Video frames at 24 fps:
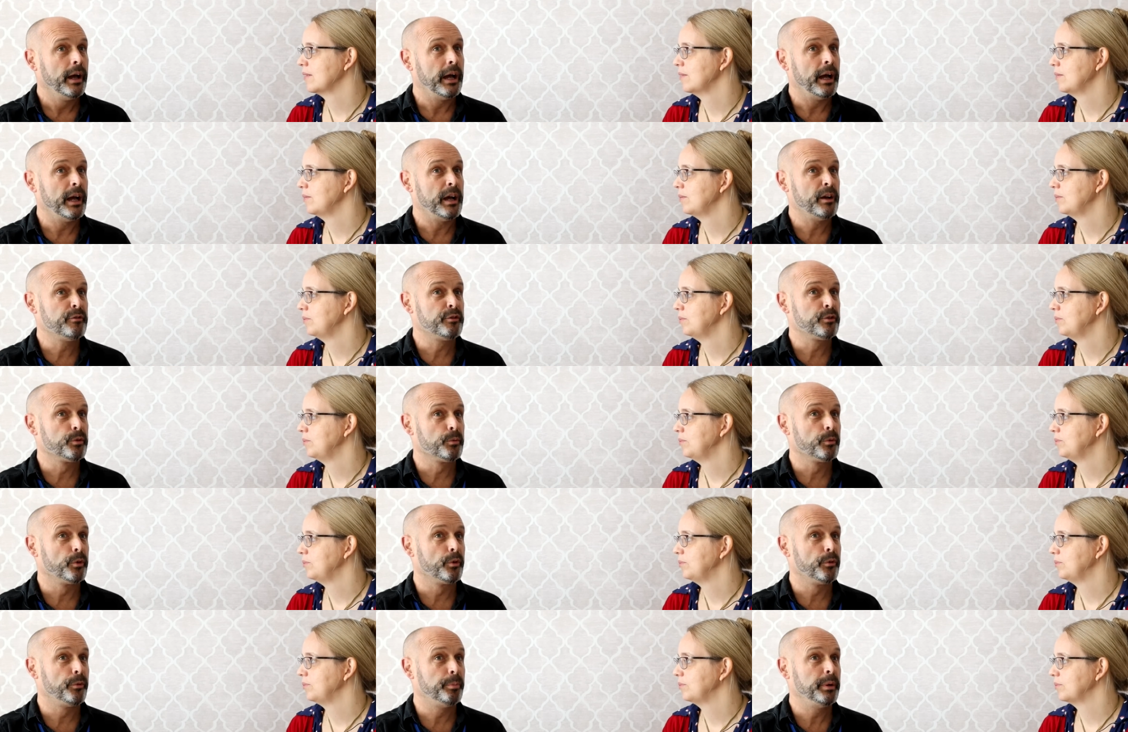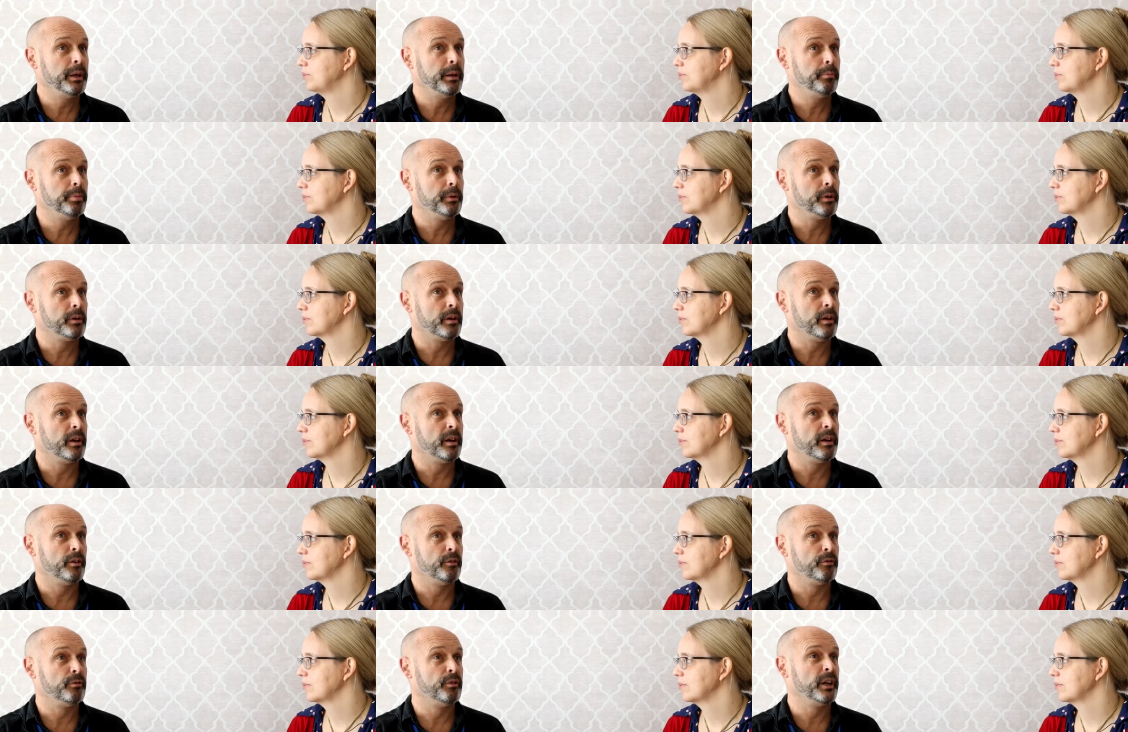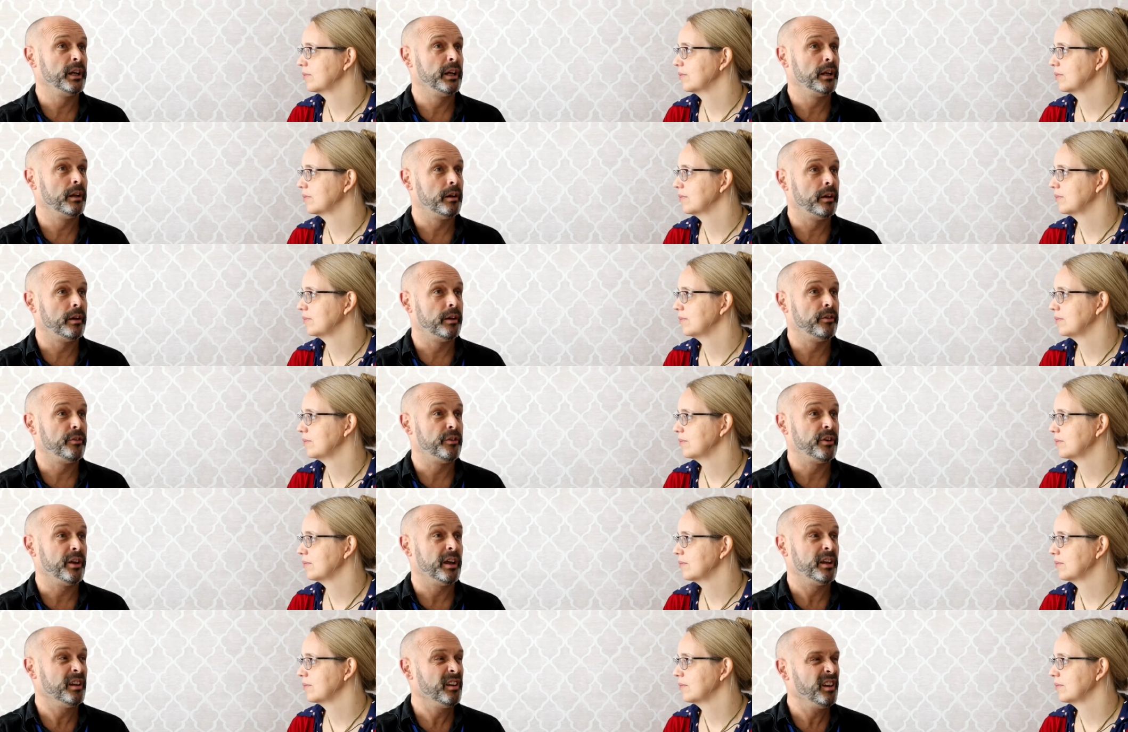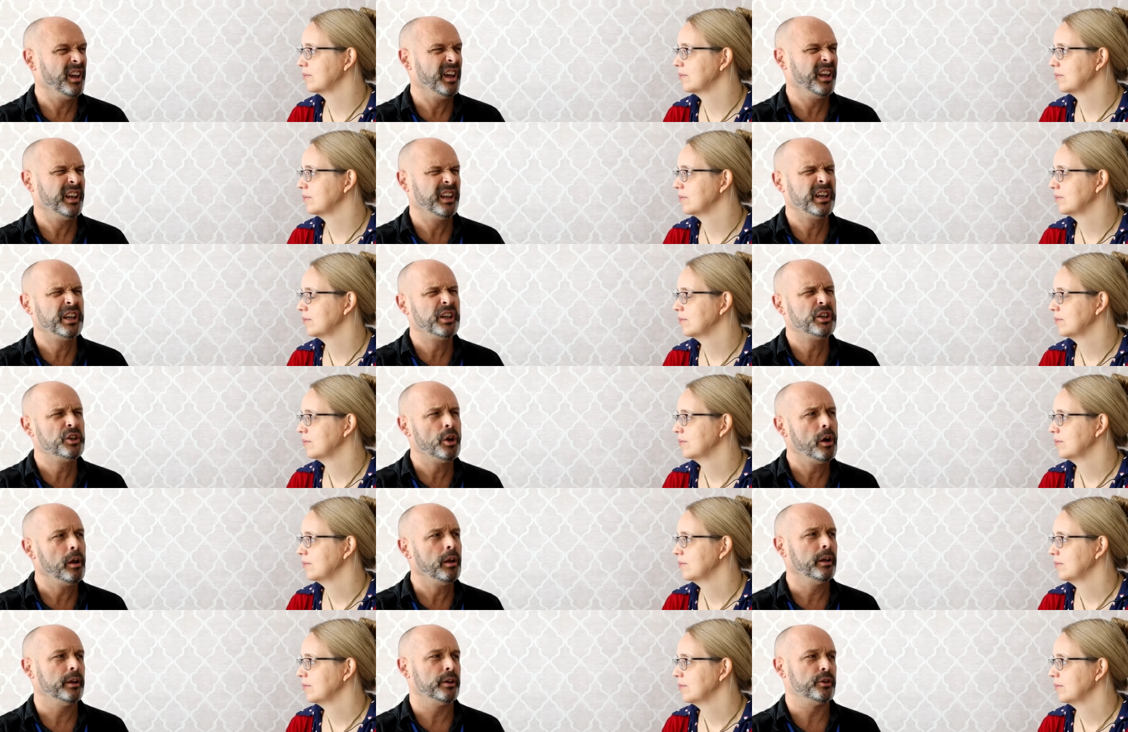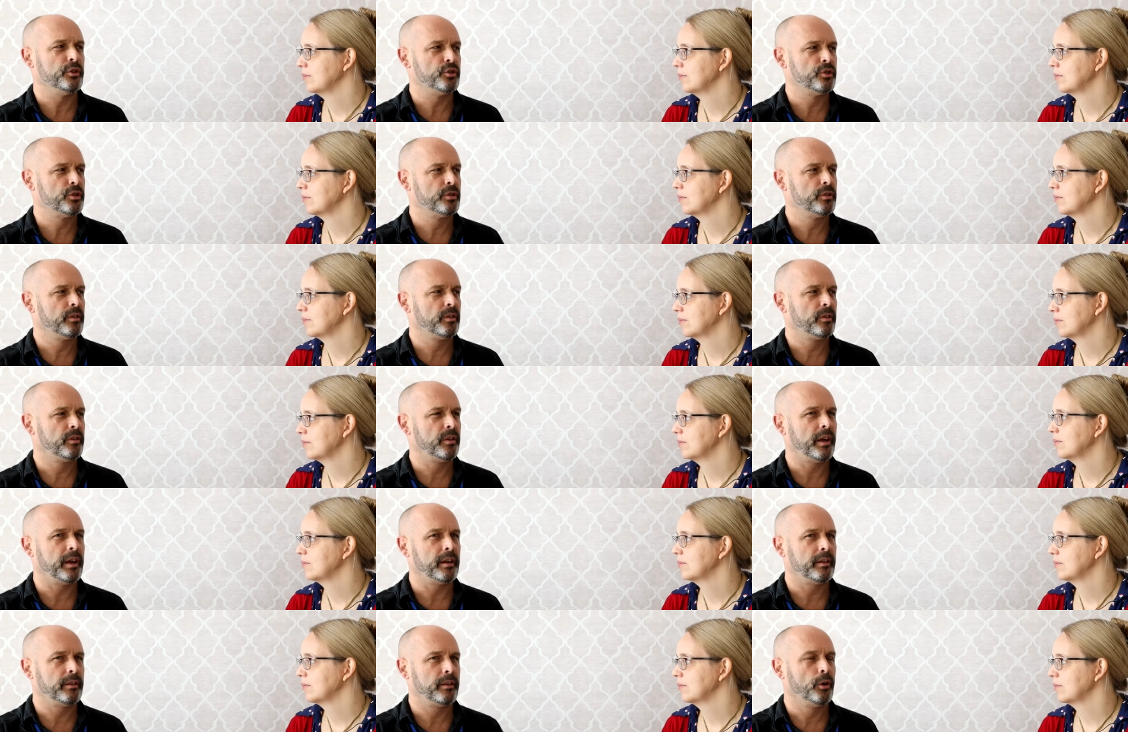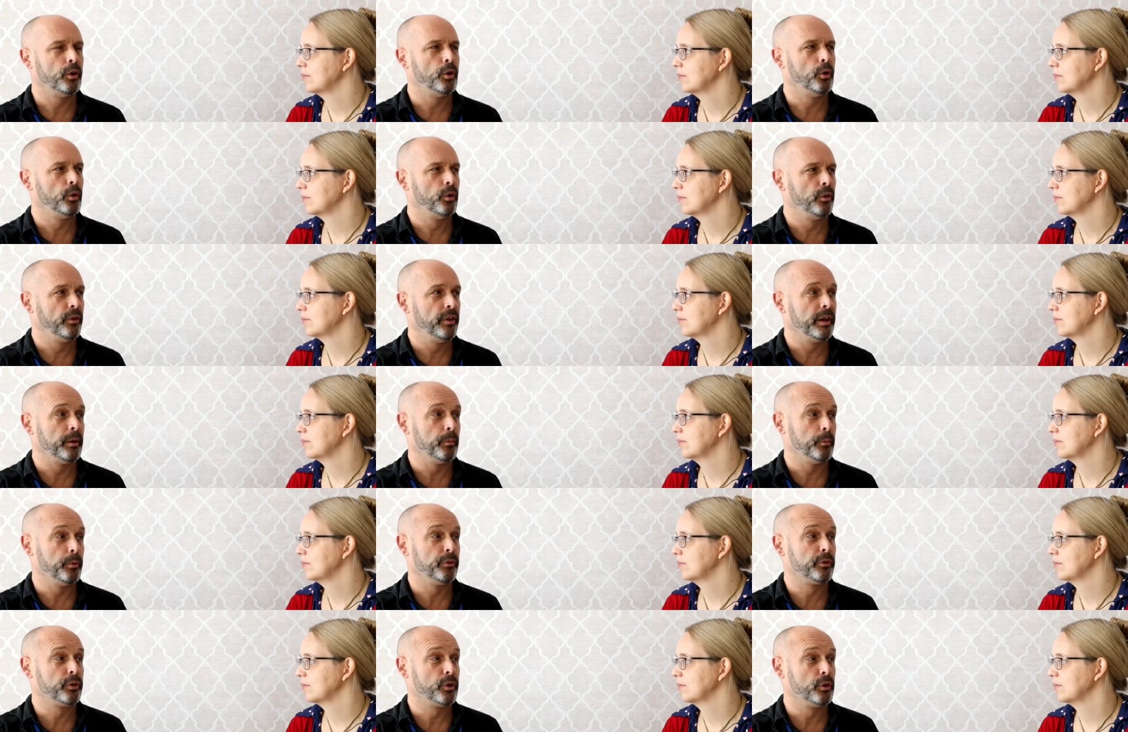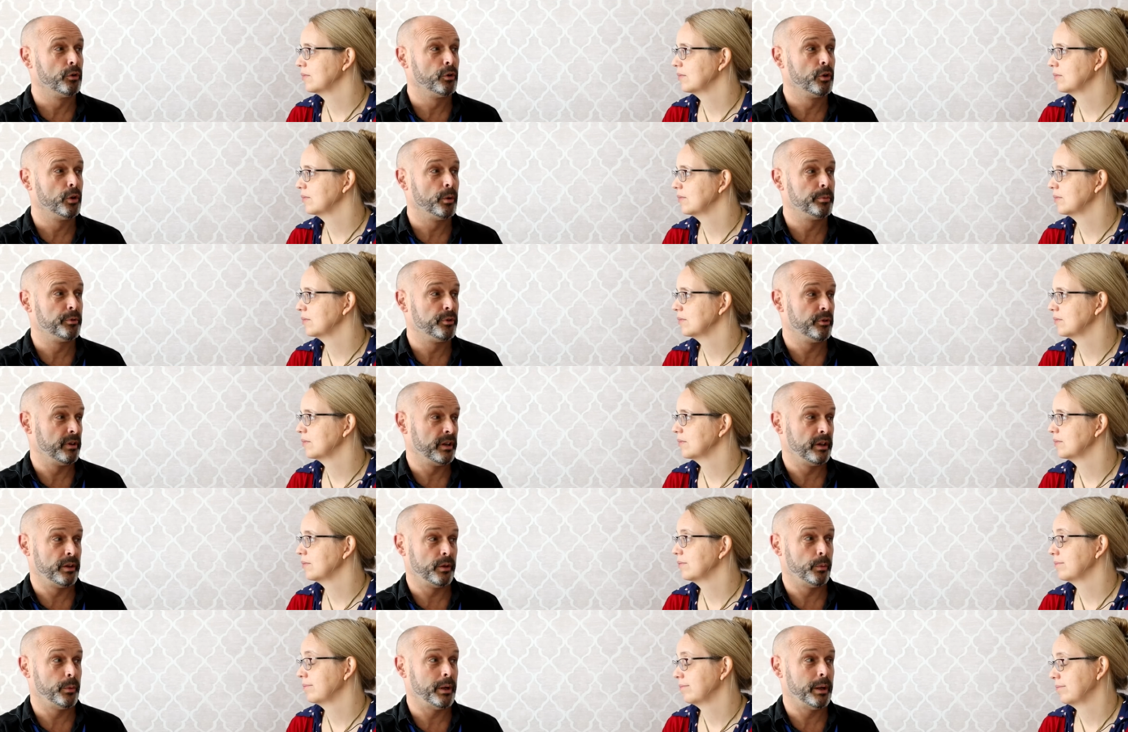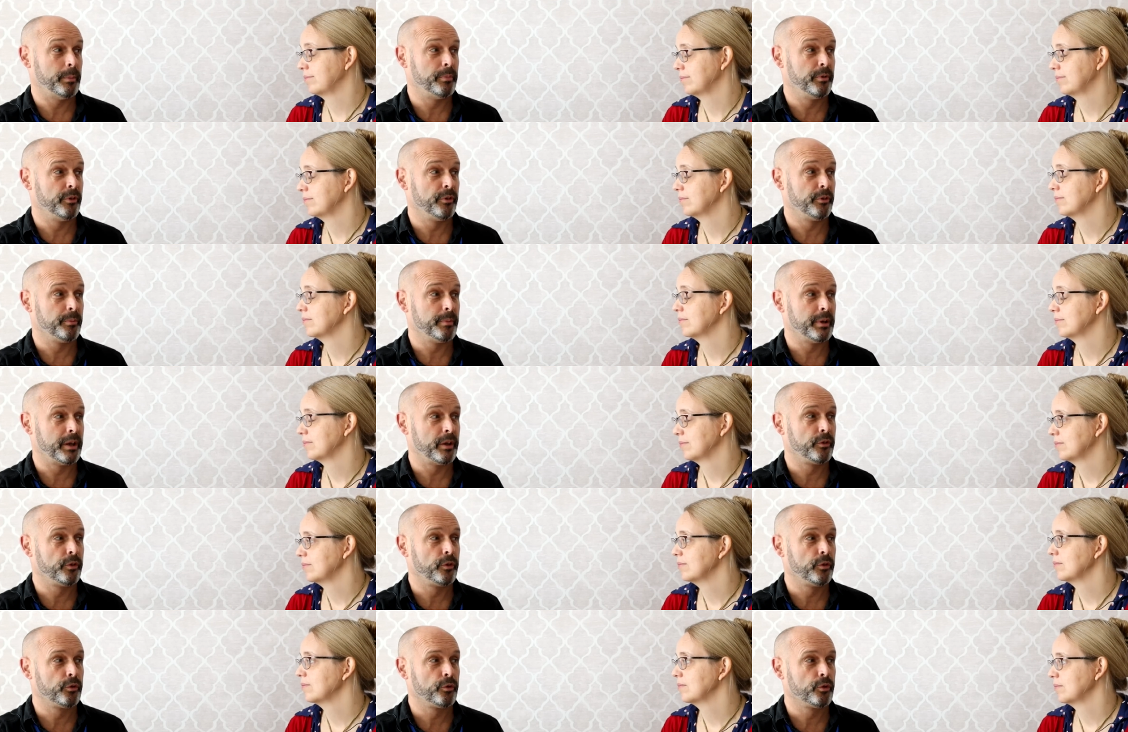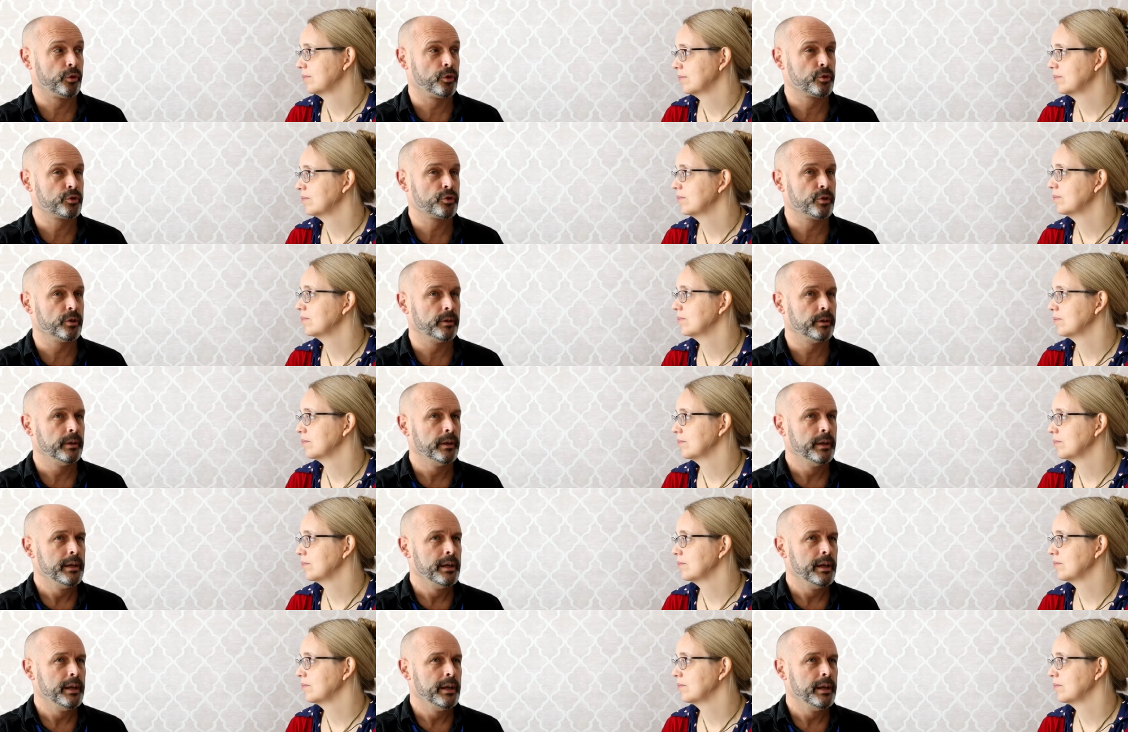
Speaker 1: afterwards people kind of realized and, and acknowledged that the whole thing was corrupt around the weapons of mass destruction.